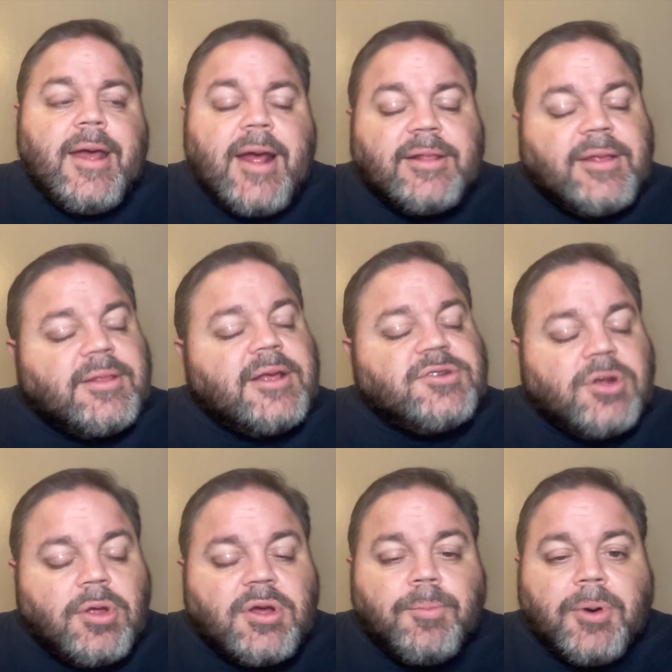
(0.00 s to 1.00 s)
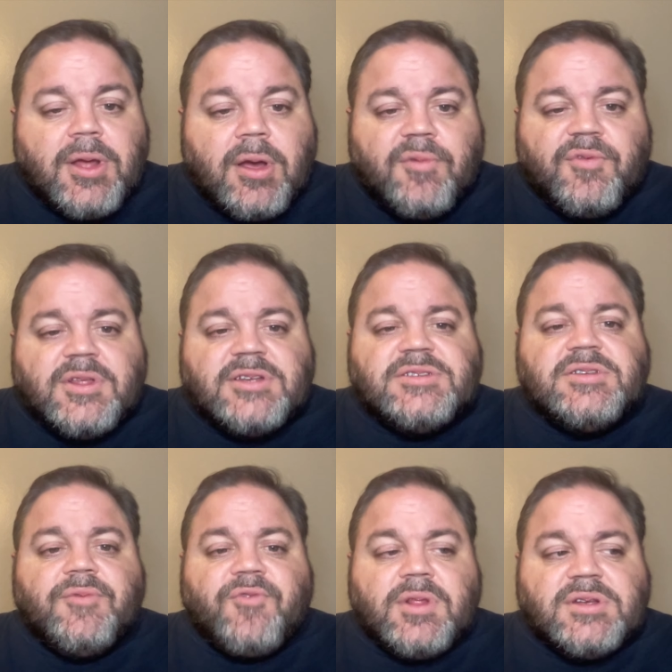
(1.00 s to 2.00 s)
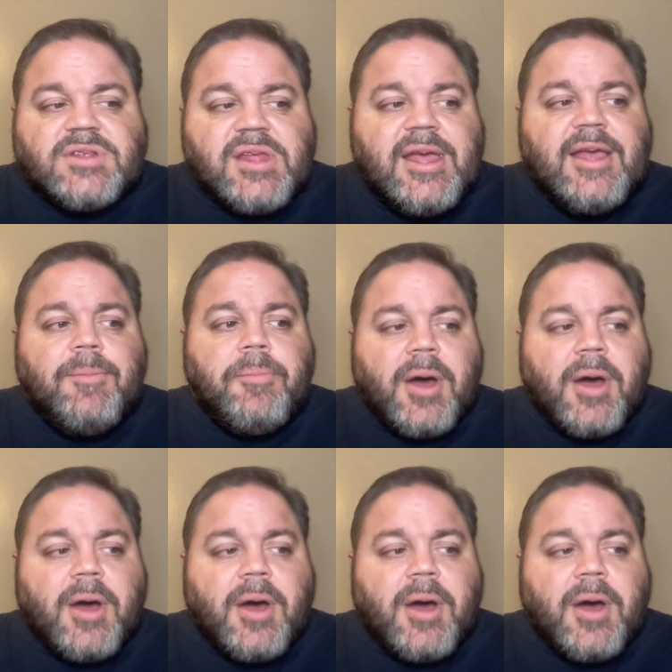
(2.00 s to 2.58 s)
I think things are looking pretty good for this for this league,